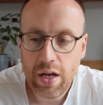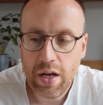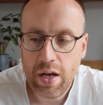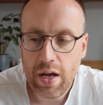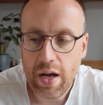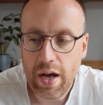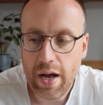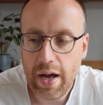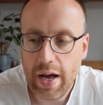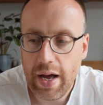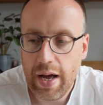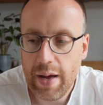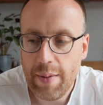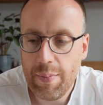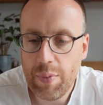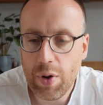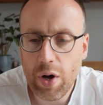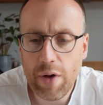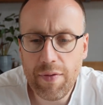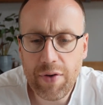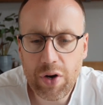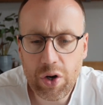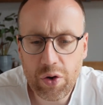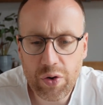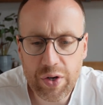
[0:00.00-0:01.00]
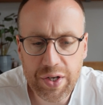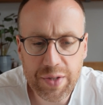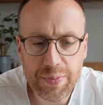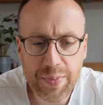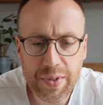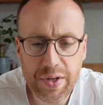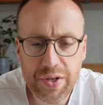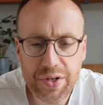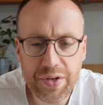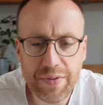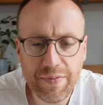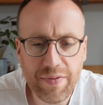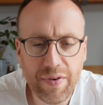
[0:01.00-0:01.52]
But over
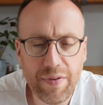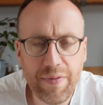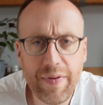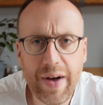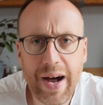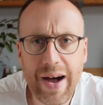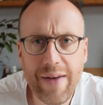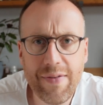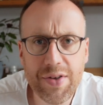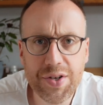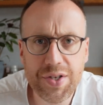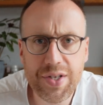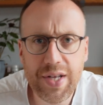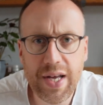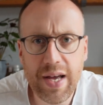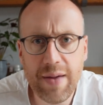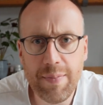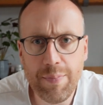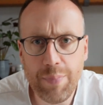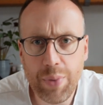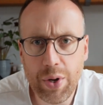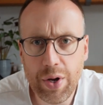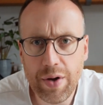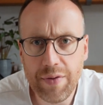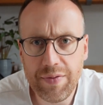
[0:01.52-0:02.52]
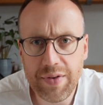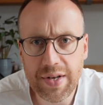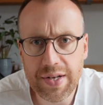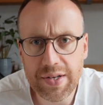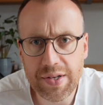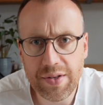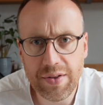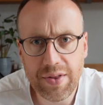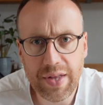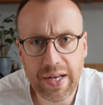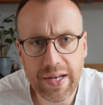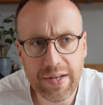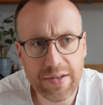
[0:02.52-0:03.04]
Christmas and for Father's Day and birthdays
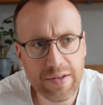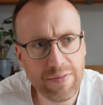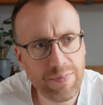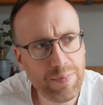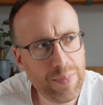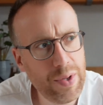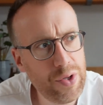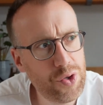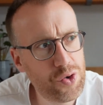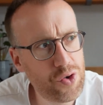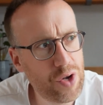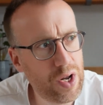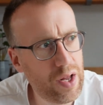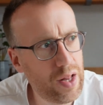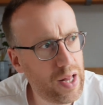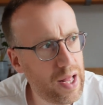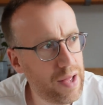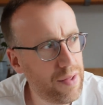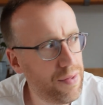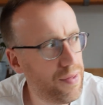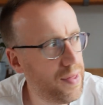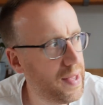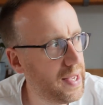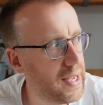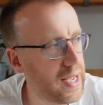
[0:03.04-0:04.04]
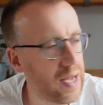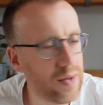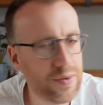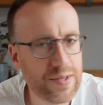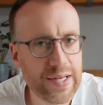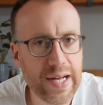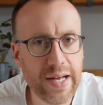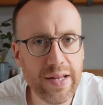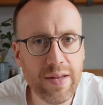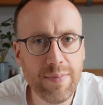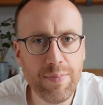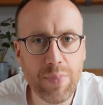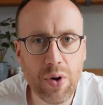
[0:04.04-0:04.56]
and things, I've been trying to think
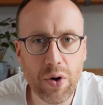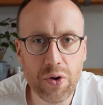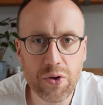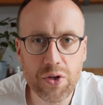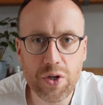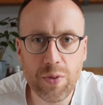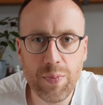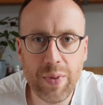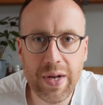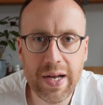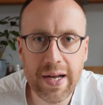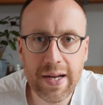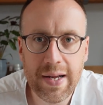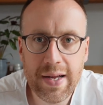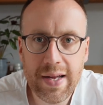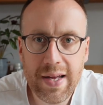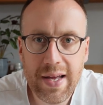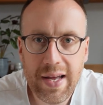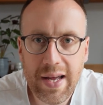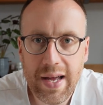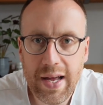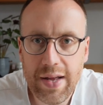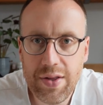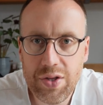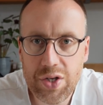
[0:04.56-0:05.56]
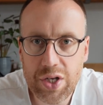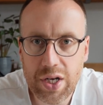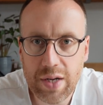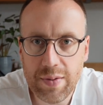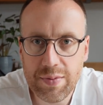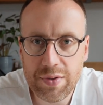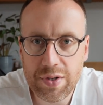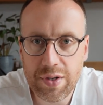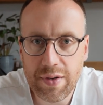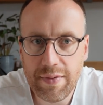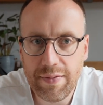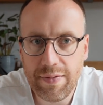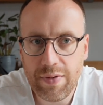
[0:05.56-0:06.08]
outside the box a bit in
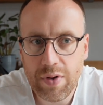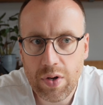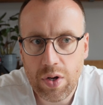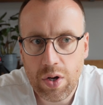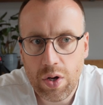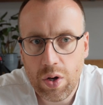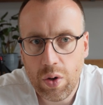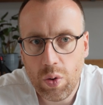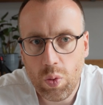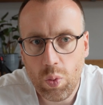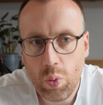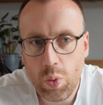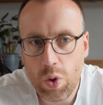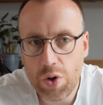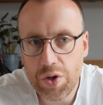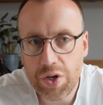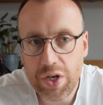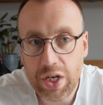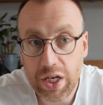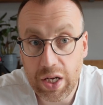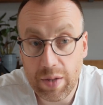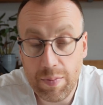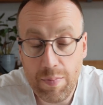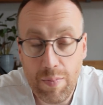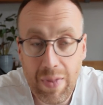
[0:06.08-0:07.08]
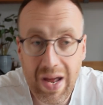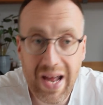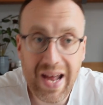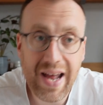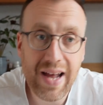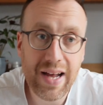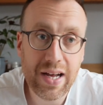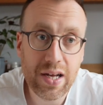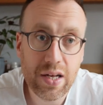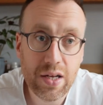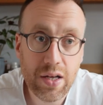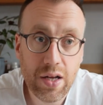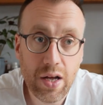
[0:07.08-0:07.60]
terms of what you can
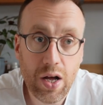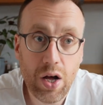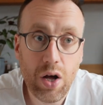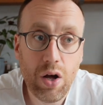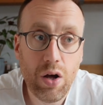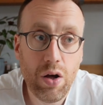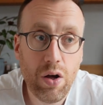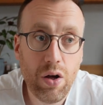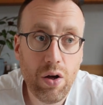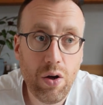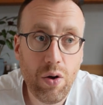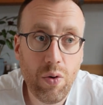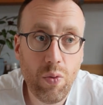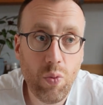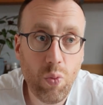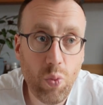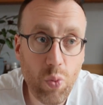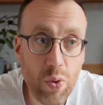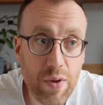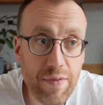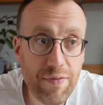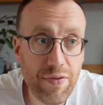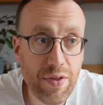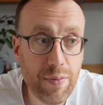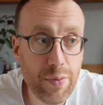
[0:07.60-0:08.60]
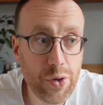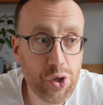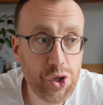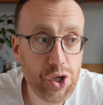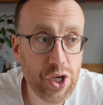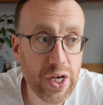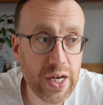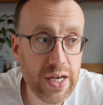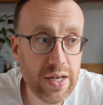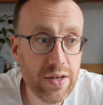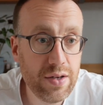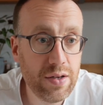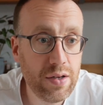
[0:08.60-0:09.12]
make with the
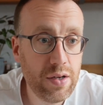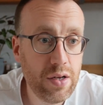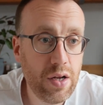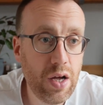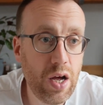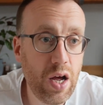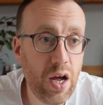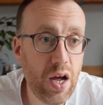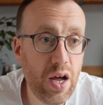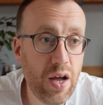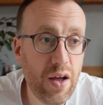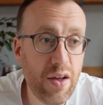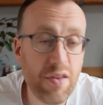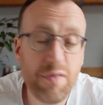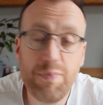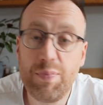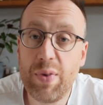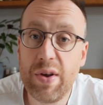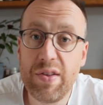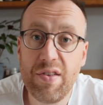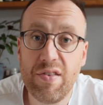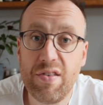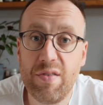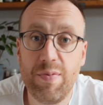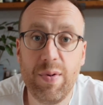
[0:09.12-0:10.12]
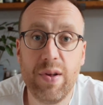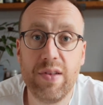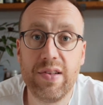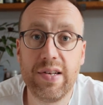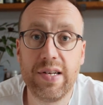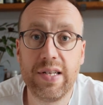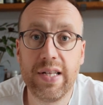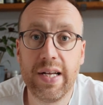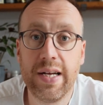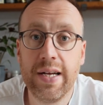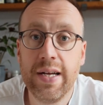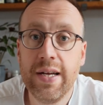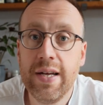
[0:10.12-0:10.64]
machine as presents,
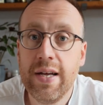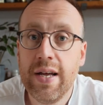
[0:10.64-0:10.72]
basically.